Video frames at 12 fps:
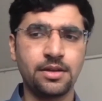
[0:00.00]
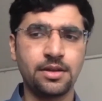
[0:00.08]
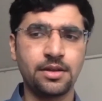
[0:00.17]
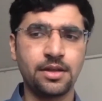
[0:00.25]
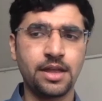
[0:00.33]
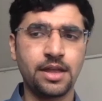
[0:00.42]

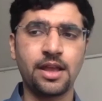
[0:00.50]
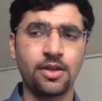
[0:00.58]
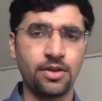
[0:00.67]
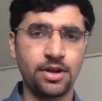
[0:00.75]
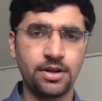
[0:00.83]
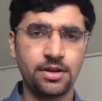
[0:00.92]

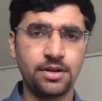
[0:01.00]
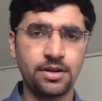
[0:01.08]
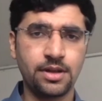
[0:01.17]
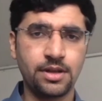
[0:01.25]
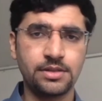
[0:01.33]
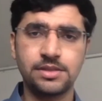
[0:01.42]
irregular,
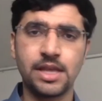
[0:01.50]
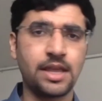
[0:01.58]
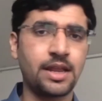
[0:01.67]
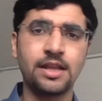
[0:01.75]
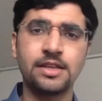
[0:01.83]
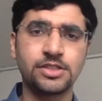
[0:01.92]
say
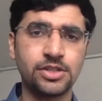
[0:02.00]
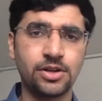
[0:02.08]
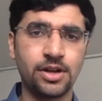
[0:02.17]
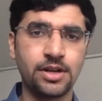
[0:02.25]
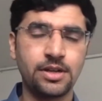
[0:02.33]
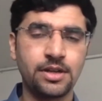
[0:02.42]
an
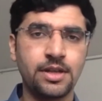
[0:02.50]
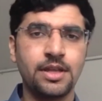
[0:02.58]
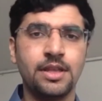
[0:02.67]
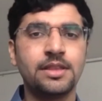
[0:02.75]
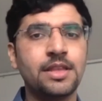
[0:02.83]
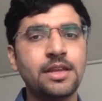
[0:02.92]
asteroid,
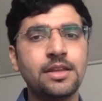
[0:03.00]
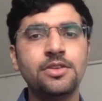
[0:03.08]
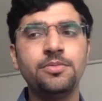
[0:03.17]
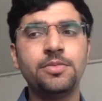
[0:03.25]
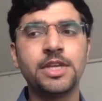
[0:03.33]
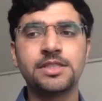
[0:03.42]
then you
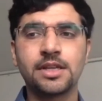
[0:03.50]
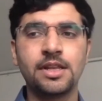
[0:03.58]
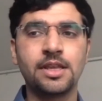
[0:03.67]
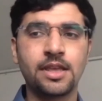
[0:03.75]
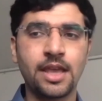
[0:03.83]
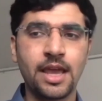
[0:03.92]

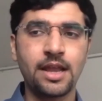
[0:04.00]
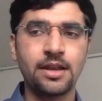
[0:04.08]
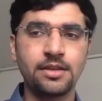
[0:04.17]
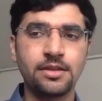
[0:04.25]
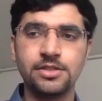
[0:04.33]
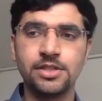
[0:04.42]
basically
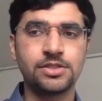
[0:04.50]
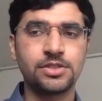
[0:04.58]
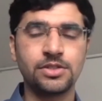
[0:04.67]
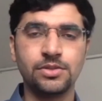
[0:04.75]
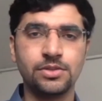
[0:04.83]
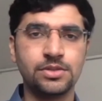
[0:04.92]
can just
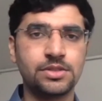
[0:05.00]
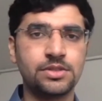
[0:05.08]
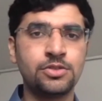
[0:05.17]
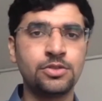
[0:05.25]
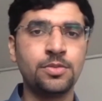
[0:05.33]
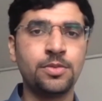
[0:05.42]
use two-body